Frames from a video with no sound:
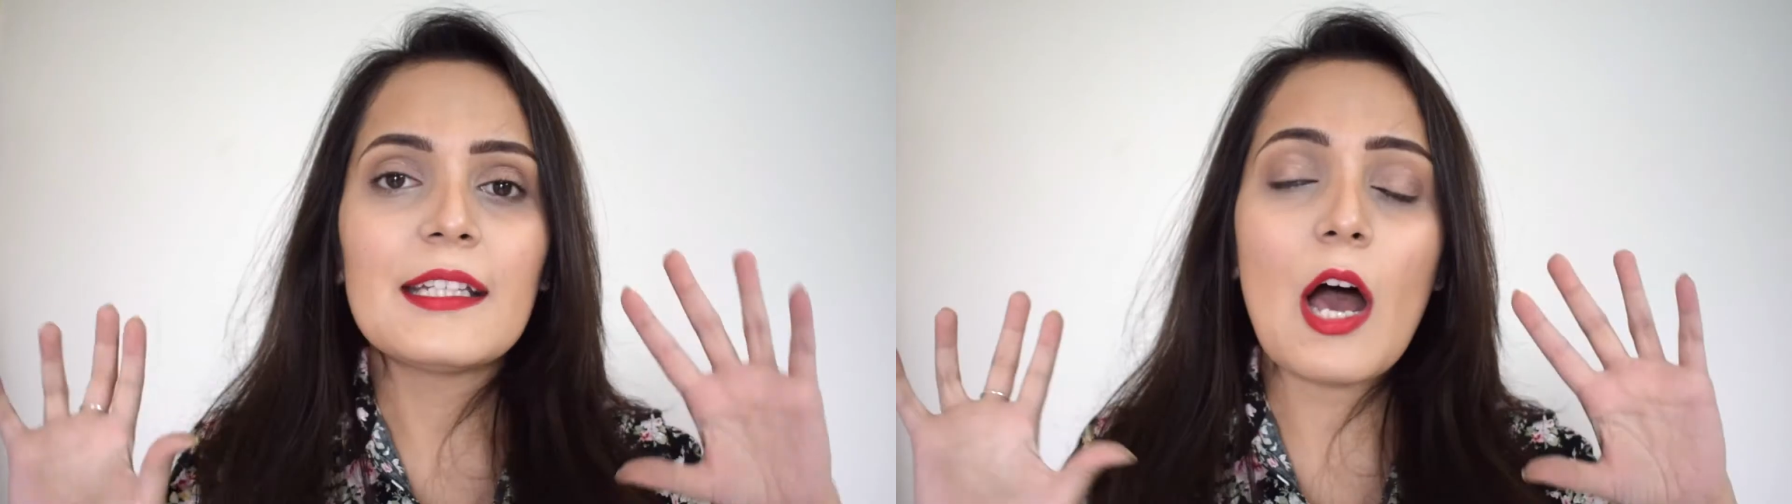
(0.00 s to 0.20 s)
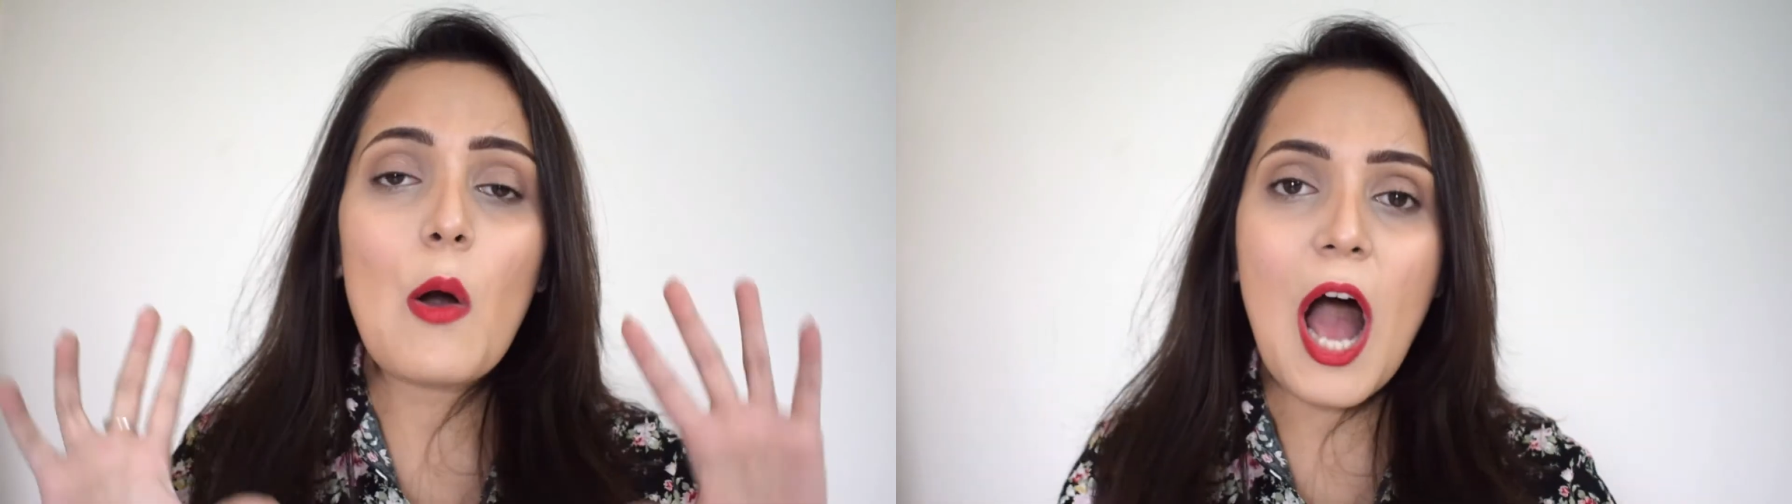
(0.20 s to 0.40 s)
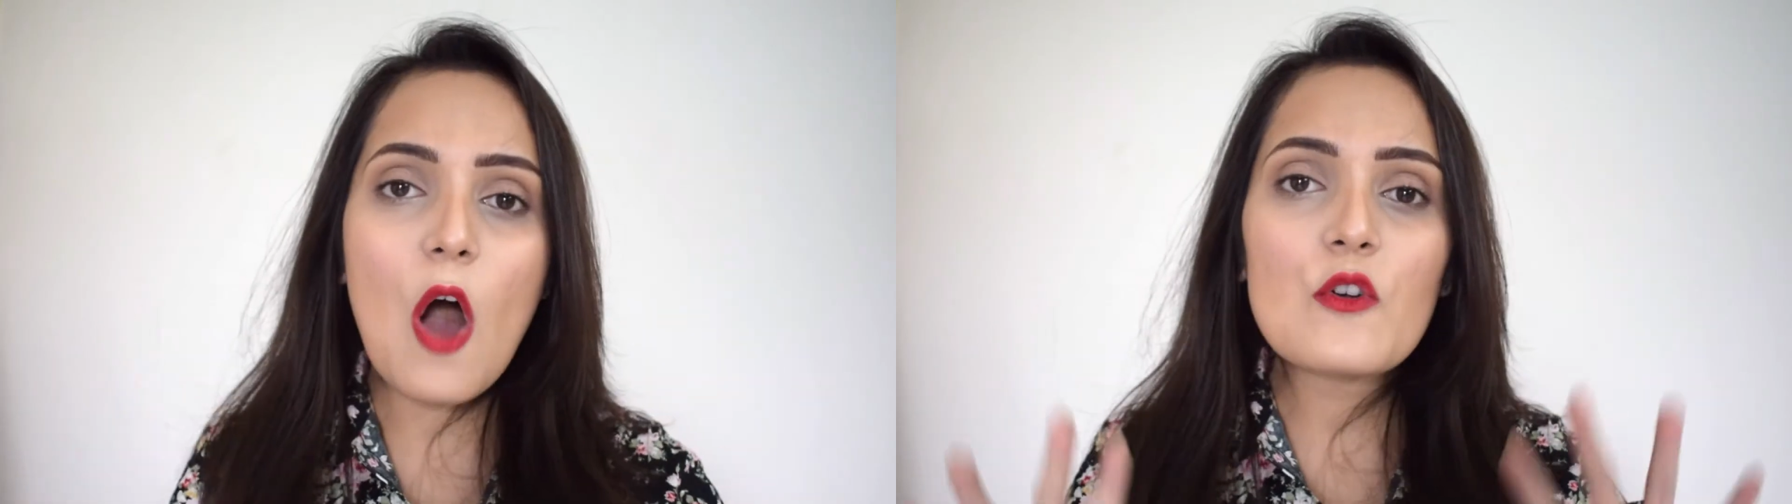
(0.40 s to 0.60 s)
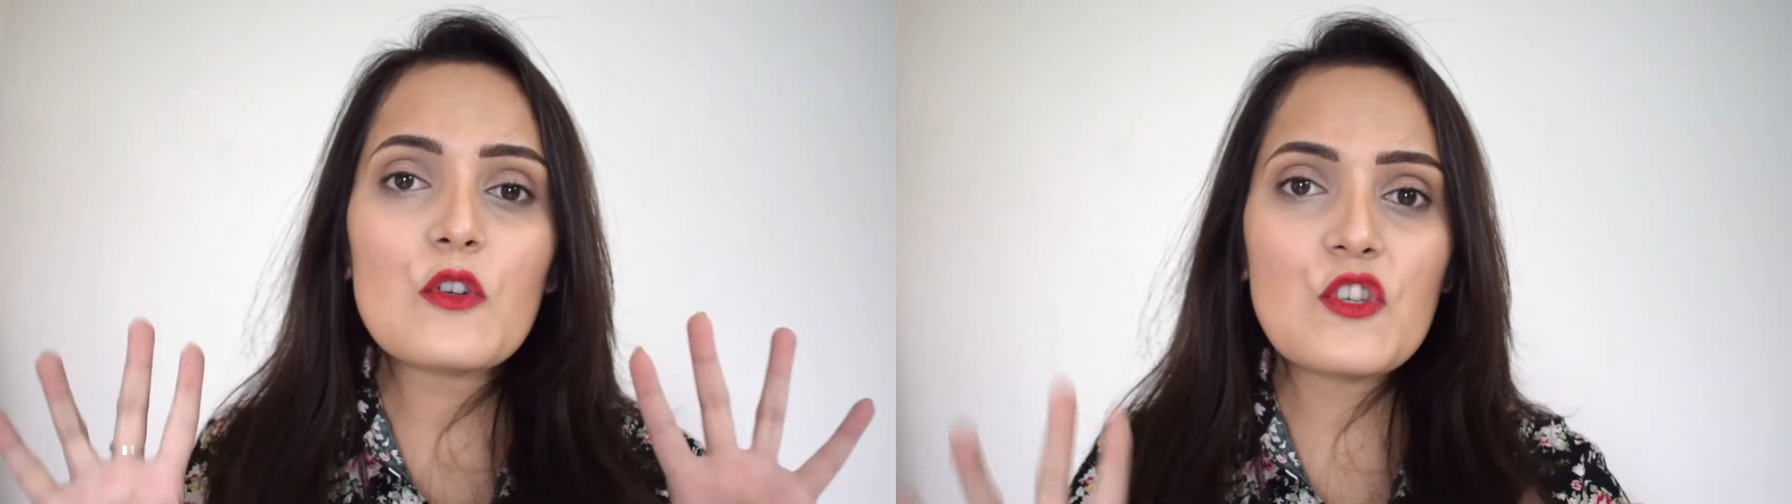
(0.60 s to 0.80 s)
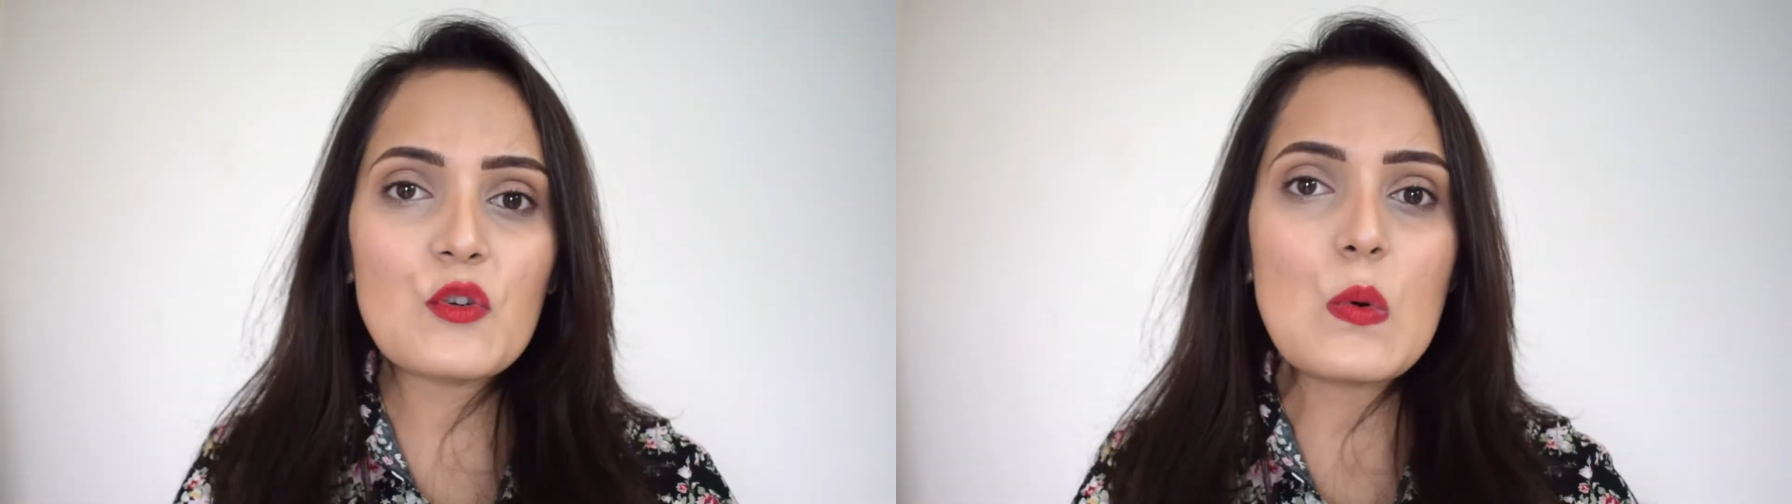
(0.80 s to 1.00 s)
Now, how
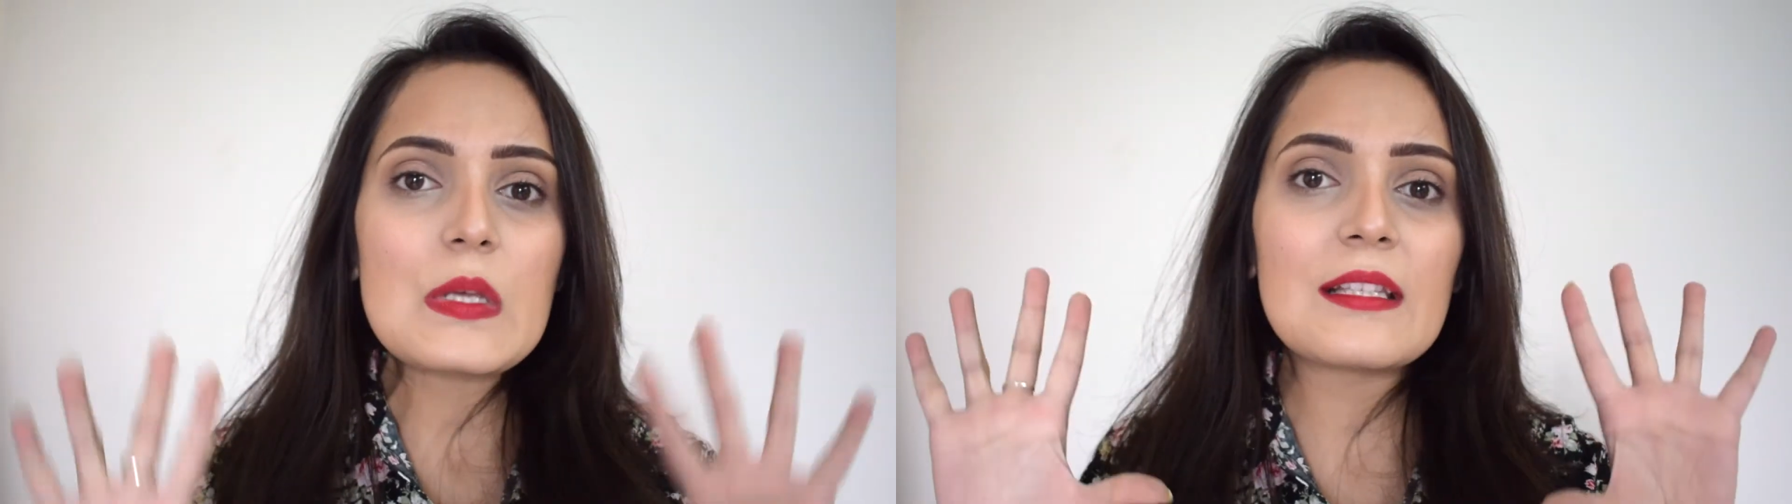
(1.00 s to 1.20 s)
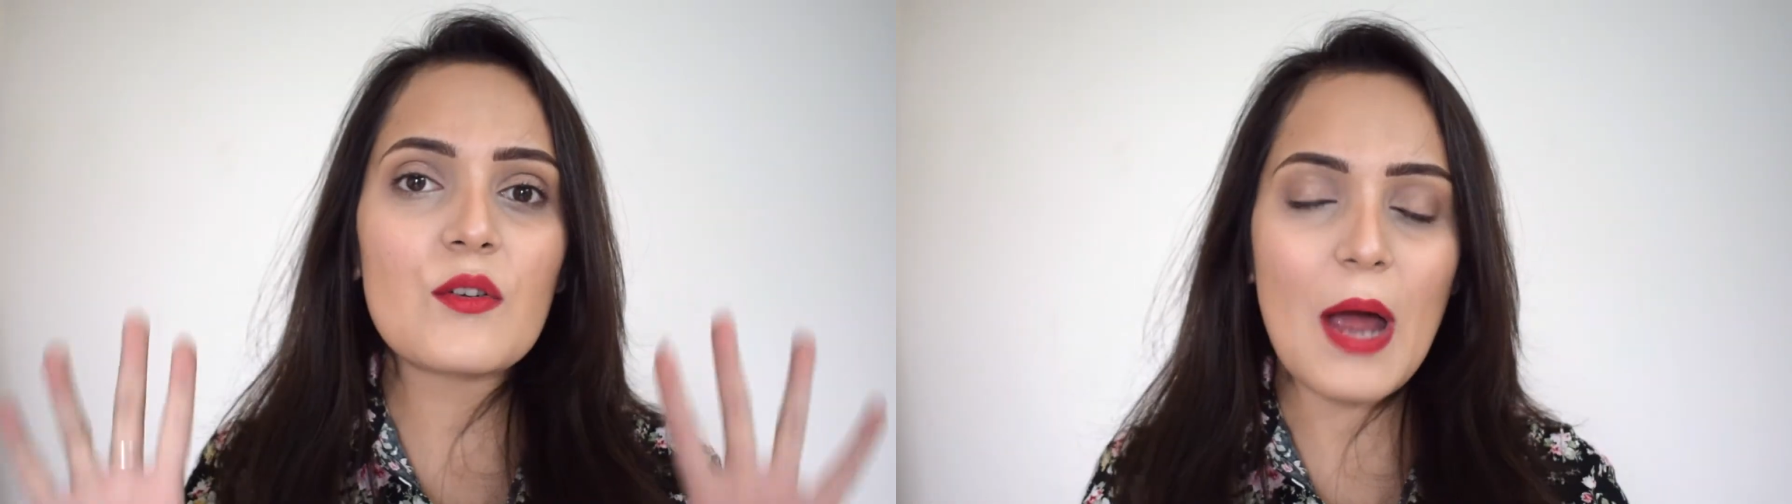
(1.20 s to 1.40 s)
to choose the